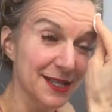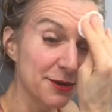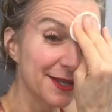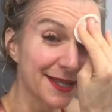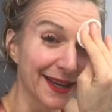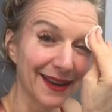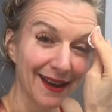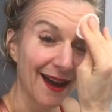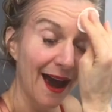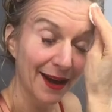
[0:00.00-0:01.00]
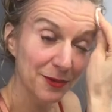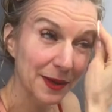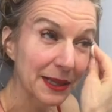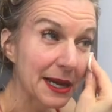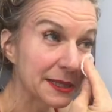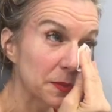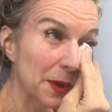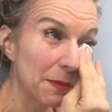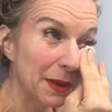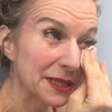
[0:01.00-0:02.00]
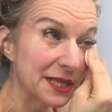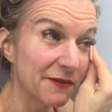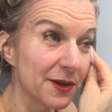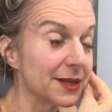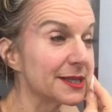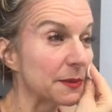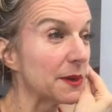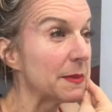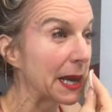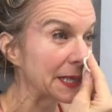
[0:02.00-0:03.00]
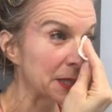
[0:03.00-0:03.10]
Seriously, I didn't realize what a big difference it would make.